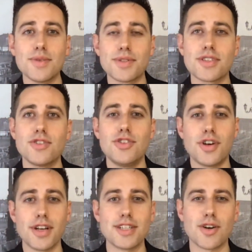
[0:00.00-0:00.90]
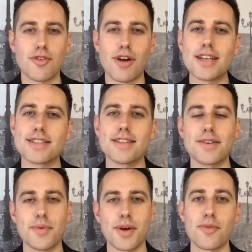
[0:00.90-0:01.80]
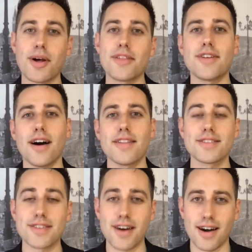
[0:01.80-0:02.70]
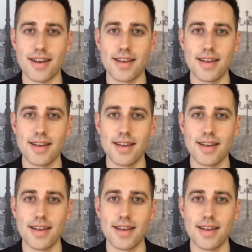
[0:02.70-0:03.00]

Lewis's journey to wrestling with whether or not this God